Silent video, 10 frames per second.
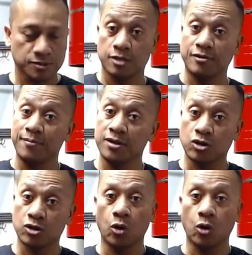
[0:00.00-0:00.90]
Grab a little
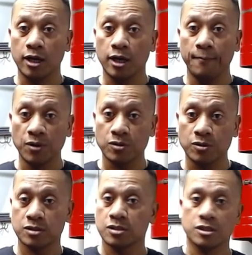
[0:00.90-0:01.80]
coconut milk,
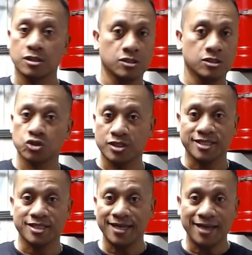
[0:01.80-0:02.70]

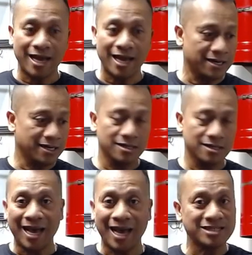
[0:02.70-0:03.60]
saute that.
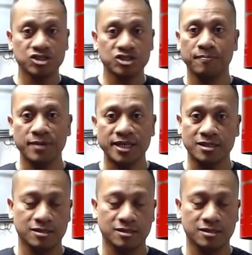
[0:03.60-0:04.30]
Add your meat.